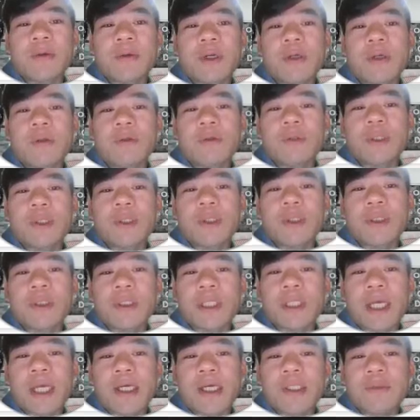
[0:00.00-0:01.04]
wrote
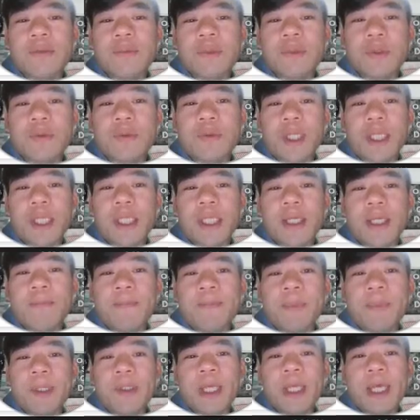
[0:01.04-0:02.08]
negative 2 right here.
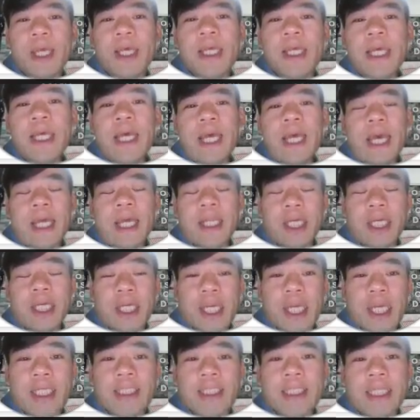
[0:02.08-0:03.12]
Okay, and
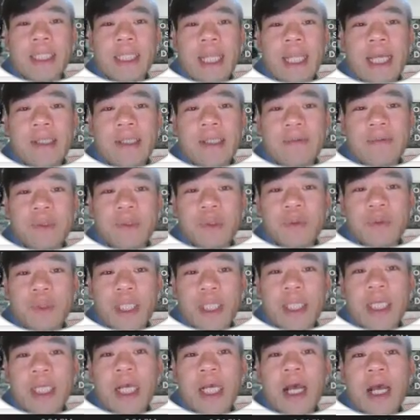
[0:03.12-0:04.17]
again negative 2
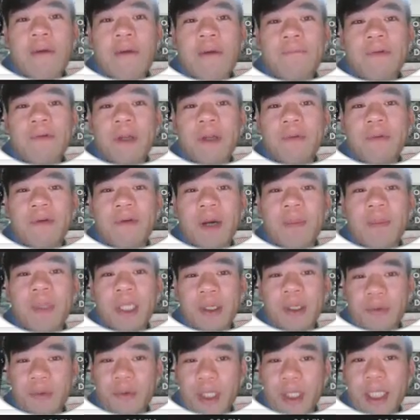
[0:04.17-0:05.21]
right here come from the
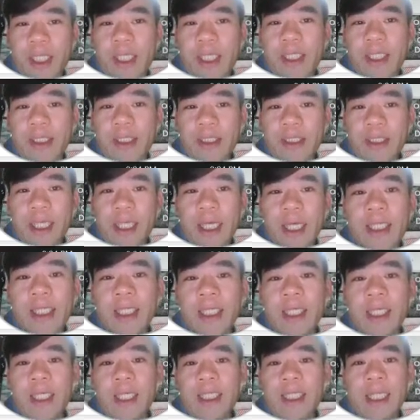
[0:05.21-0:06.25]
formula right here. Okay,
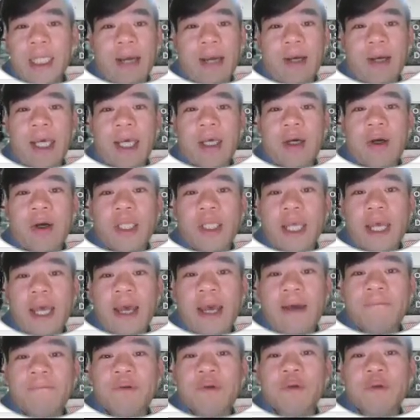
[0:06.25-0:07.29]
now I only
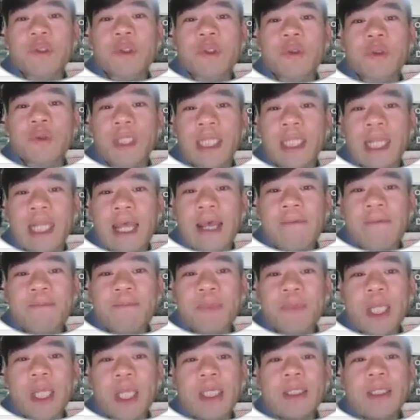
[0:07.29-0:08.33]
have root 3 left.
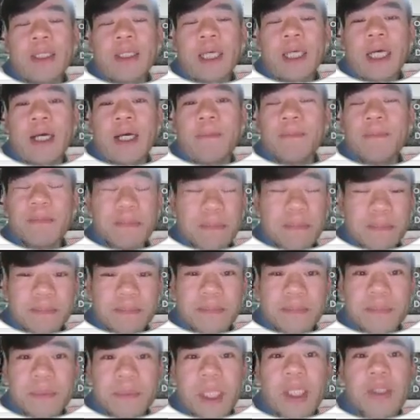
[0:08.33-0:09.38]
um,
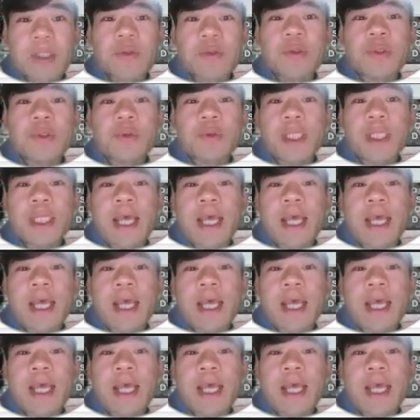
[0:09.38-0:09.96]
Root 3